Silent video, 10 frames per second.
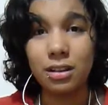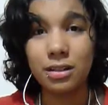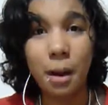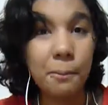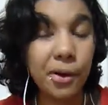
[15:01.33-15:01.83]

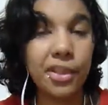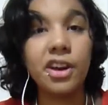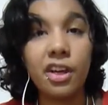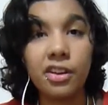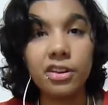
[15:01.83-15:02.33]
Some more than
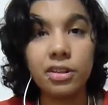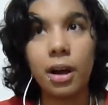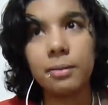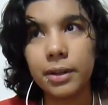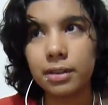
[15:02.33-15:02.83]
others,
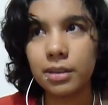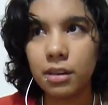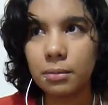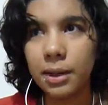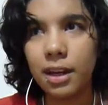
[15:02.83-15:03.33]
obviously,
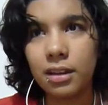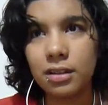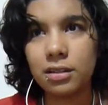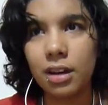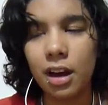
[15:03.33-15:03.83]

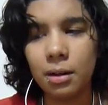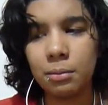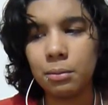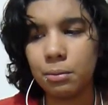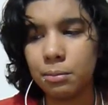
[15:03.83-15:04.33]
because
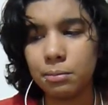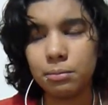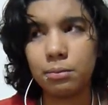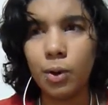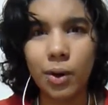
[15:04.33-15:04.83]
I'm
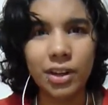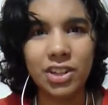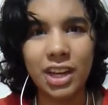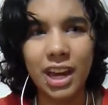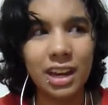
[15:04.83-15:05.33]
more
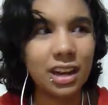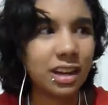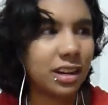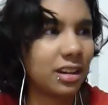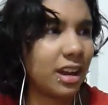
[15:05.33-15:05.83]
educated
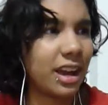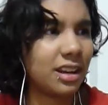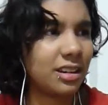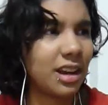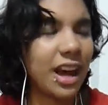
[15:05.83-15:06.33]
in,
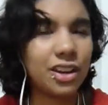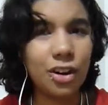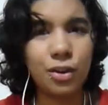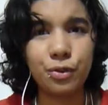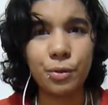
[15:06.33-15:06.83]
and I
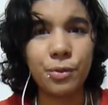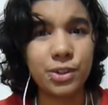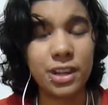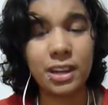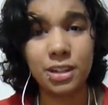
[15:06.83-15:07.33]
know from
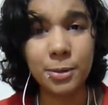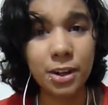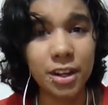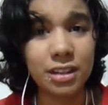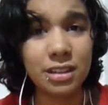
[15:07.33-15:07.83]
firsthand
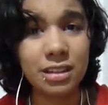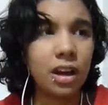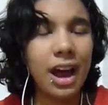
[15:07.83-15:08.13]
experience.